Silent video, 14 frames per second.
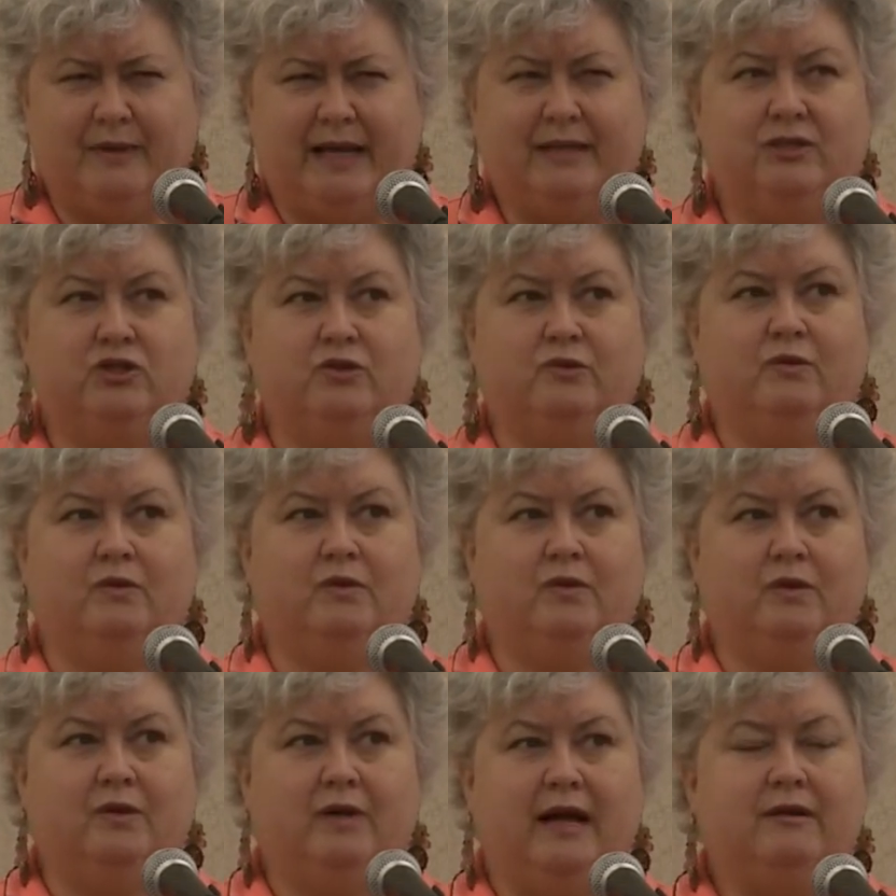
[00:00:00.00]
get you
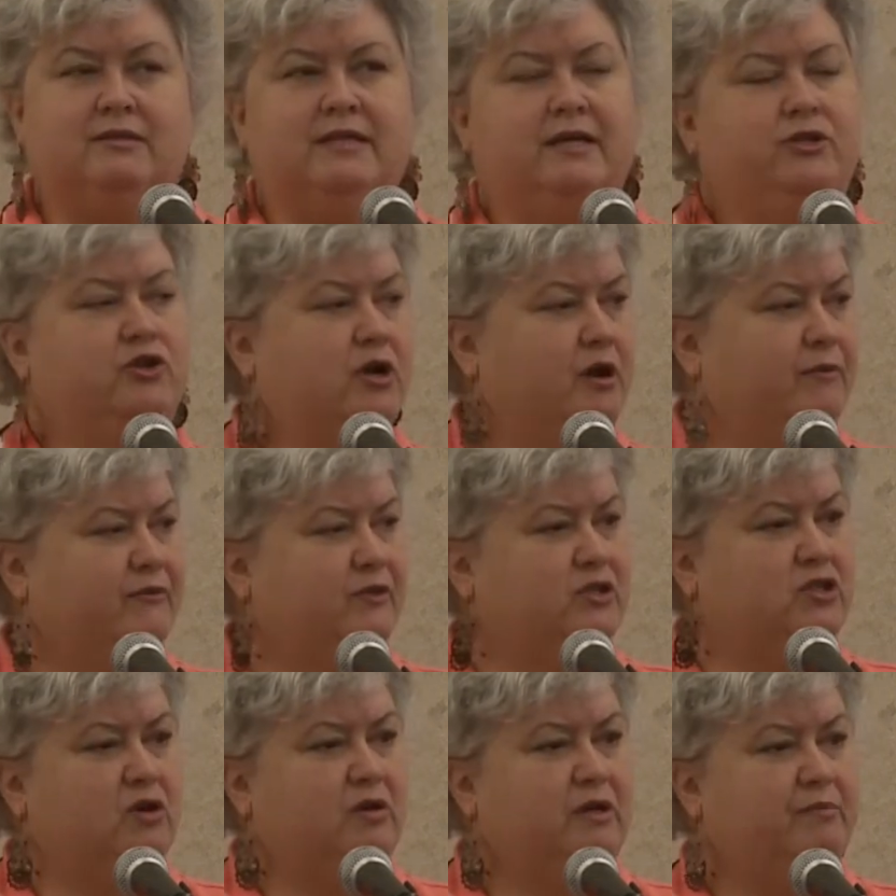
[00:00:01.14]
outside your comfort
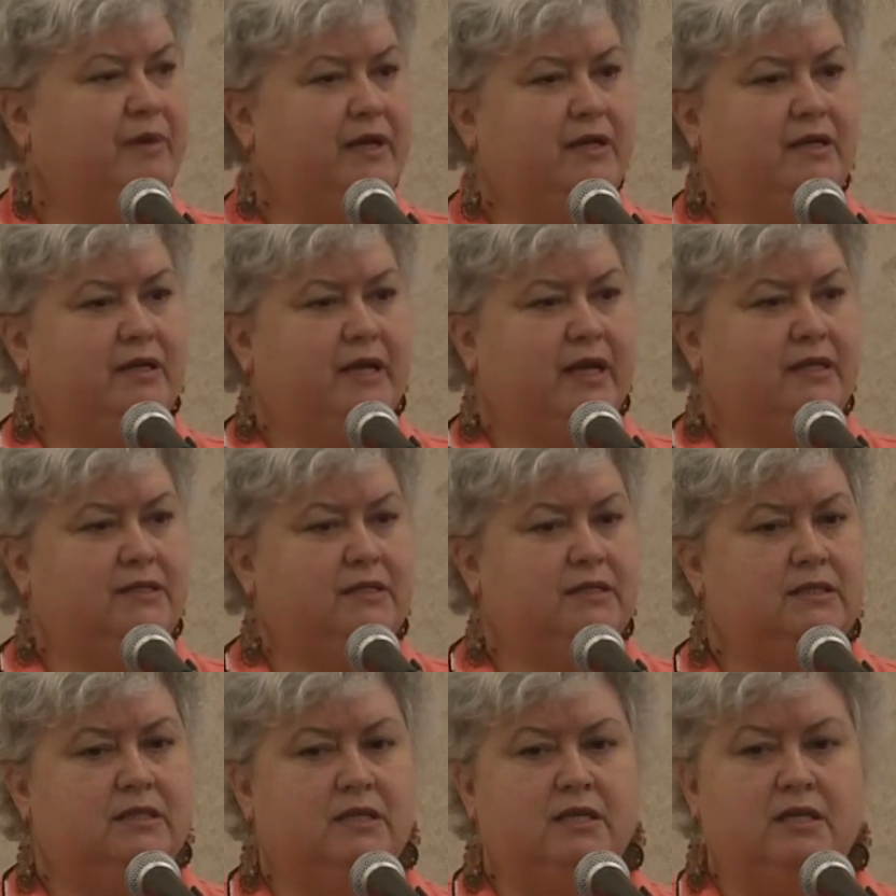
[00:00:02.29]
zone in many
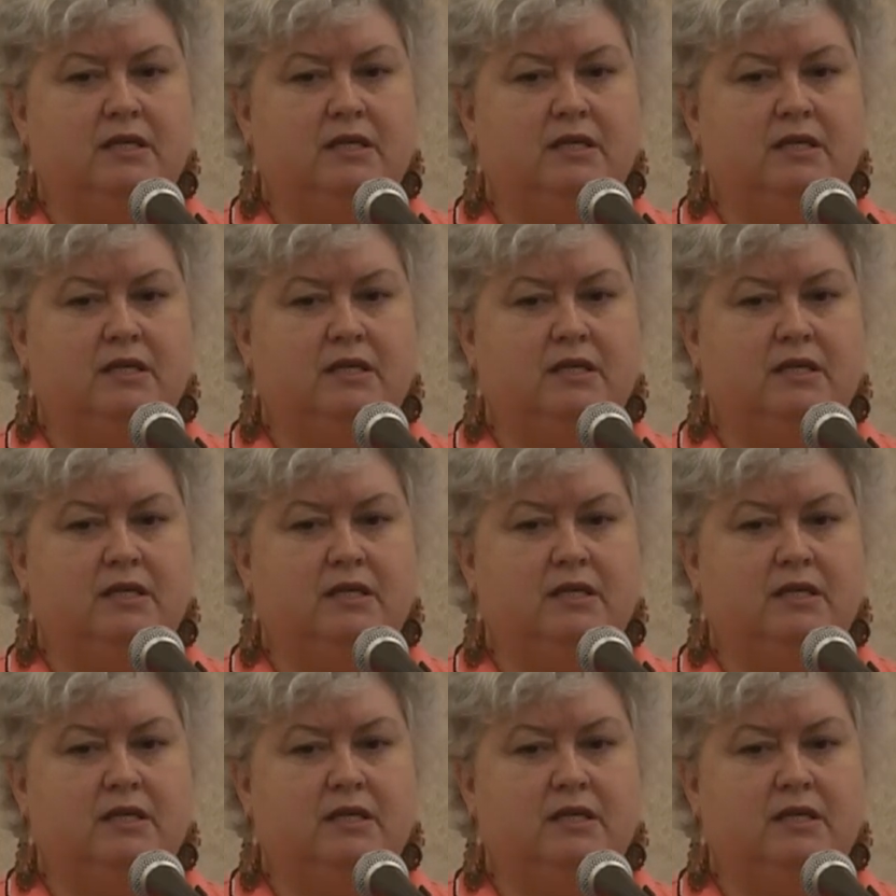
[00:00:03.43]
cases.